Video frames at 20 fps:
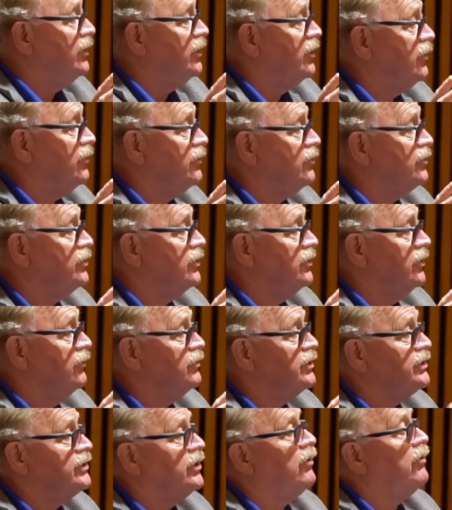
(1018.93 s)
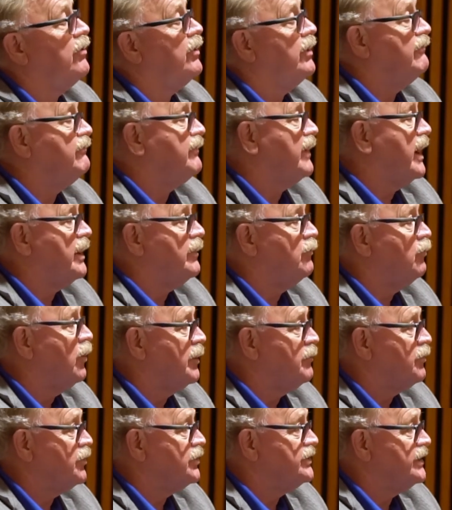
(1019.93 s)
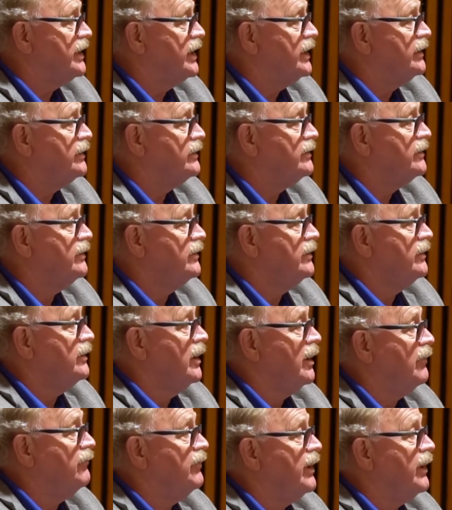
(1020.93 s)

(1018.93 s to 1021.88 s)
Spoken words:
years, you would still only find 1% of